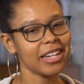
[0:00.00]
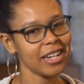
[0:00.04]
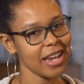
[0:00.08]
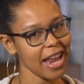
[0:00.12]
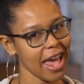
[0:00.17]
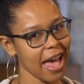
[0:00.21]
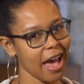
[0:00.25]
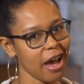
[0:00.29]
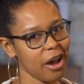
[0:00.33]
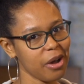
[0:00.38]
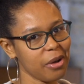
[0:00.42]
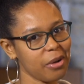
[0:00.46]

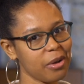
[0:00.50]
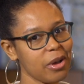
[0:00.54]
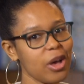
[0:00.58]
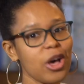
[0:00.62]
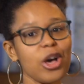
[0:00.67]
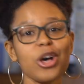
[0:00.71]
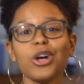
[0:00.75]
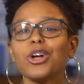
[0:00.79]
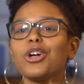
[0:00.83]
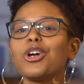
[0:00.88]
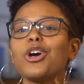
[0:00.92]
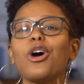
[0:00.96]
Now,
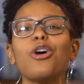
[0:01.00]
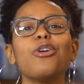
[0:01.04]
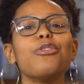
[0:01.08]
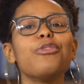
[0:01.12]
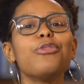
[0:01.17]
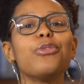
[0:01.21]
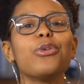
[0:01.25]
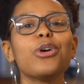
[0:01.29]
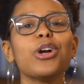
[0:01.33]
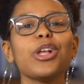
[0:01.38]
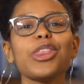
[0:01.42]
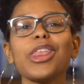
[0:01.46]
go
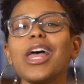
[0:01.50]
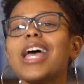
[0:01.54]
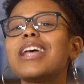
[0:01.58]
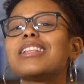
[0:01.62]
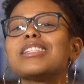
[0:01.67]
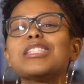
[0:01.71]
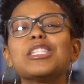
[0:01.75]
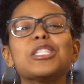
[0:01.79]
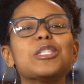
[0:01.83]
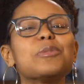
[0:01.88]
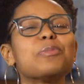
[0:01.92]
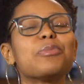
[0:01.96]
forth
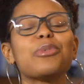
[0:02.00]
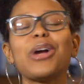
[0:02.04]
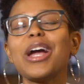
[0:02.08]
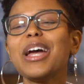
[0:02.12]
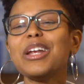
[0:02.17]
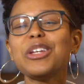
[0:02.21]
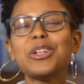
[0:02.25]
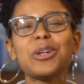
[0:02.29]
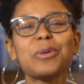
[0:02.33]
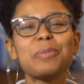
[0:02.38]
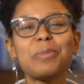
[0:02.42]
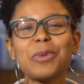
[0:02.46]
and
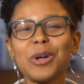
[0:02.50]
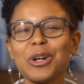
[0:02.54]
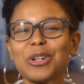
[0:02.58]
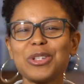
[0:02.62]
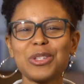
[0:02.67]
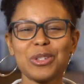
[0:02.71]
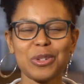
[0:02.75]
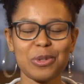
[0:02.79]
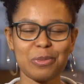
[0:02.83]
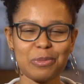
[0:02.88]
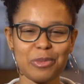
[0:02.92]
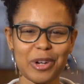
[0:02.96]
spread your
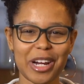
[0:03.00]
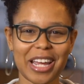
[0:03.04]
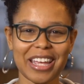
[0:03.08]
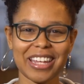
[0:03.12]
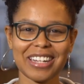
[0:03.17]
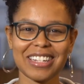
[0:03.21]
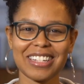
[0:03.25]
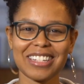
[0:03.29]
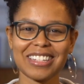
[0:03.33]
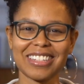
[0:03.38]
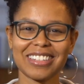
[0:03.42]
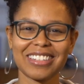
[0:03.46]
personal
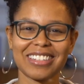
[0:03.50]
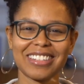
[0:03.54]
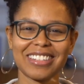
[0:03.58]
brand.